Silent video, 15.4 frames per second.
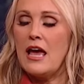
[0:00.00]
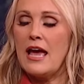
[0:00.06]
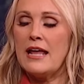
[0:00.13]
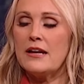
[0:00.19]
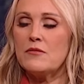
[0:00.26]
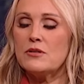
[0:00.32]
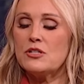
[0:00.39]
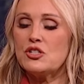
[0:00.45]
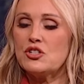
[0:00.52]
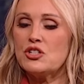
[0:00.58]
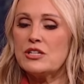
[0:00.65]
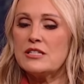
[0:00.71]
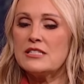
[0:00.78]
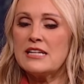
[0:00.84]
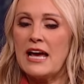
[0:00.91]
And it was
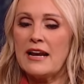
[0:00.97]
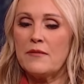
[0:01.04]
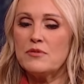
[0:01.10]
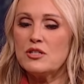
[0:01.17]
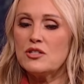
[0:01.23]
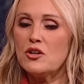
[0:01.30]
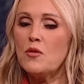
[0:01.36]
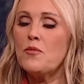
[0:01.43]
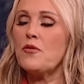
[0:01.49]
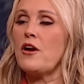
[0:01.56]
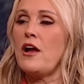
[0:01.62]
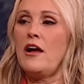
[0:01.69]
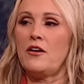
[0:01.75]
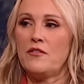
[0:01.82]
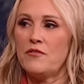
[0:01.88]
just, Dad, I'm so
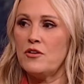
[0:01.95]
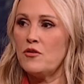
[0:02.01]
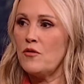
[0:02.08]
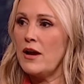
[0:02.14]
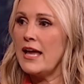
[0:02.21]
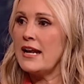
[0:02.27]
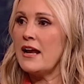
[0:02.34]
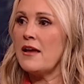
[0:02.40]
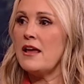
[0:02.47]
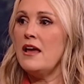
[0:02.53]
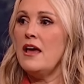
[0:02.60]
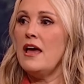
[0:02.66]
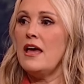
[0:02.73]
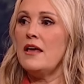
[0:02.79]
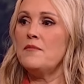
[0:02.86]
proud of you, and I
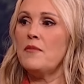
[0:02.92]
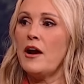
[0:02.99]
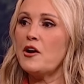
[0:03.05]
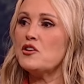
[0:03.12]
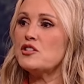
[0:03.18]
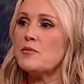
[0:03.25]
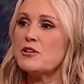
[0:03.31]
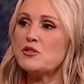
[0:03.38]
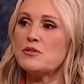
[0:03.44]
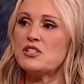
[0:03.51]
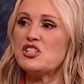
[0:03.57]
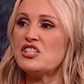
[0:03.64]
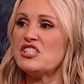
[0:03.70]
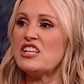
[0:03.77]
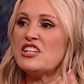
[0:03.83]
admire you so much. It
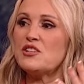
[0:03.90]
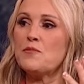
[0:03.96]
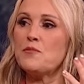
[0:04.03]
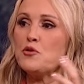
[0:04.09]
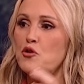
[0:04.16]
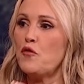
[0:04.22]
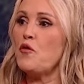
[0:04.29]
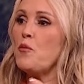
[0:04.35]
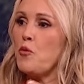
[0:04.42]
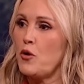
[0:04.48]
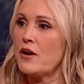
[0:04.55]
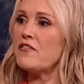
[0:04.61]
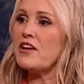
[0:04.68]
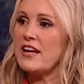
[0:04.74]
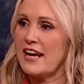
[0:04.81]
was just such a beautiful
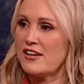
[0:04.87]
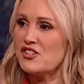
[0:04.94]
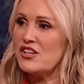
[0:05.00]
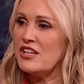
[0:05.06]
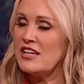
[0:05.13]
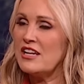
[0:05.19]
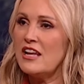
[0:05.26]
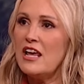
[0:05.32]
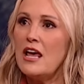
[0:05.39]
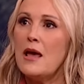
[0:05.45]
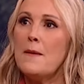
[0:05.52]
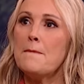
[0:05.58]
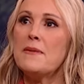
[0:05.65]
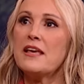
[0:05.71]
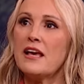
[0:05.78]
point of connection
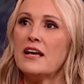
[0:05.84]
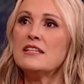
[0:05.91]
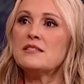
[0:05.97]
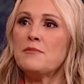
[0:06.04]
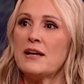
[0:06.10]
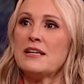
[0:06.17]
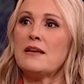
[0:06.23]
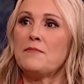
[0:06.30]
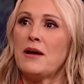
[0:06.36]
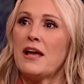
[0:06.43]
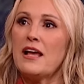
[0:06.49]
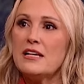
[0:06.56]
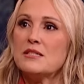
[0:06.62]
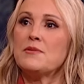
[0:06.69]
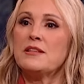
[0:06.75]
because my
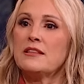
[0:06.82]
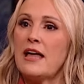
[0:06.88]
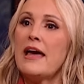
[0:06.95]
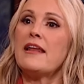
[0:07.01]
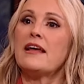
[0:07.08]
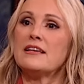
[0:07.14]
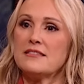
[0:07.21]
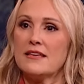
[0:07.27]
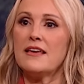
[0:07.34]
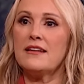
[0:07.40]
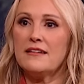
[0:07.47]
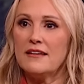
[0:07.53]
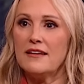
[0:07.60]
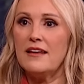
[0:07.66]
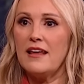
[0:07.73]
husband let us in
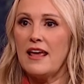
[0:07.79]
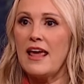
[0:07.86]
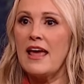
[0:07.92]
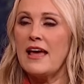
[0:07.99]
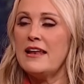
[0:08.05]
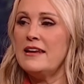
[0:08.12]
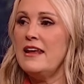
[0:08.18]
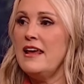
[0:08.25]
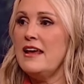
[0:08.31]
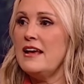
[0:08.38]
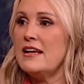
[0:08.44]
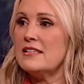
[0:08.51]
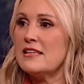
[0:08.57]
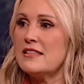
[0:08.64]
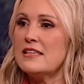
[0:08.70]
and
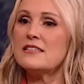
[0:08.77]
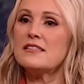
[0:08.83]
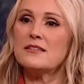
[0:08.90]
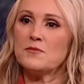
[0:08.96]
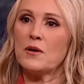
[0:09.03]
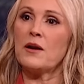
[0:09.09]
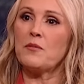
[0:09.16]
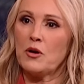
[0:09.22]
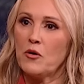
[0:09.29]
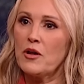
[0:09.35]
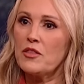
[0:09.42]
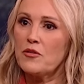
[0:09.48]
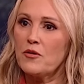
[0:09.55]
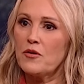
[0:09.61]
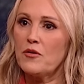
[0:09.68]
said, this is what I'm
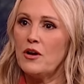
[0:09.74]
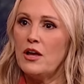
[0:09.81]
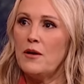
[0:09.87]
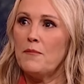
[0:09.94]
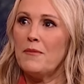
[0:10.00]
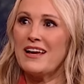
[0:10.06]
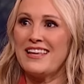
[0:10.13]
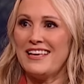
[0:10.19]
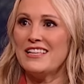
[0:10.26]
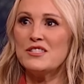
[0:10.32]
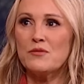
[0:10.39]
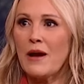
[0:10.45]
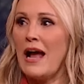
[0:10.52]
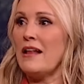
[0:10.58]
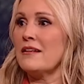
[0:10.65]
going through. My
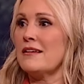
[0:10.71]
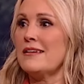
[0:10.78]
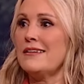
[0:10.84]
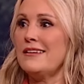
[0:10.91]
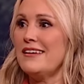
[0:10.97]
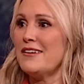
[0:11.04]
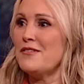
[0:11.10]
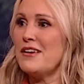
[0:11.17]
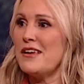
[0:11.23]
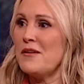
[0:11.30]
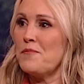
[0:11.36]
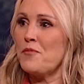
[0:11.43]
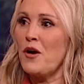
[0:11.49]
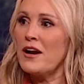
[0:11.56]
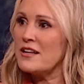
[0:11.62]
kids rallied.
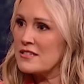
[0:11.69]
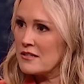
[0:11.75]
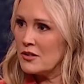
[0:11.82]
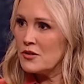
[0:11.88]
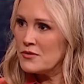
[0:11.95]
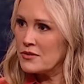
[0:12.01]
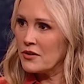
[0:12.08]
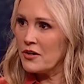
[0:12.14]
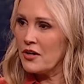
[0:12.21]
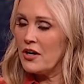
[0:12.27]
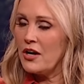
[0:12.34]
It brought us closer.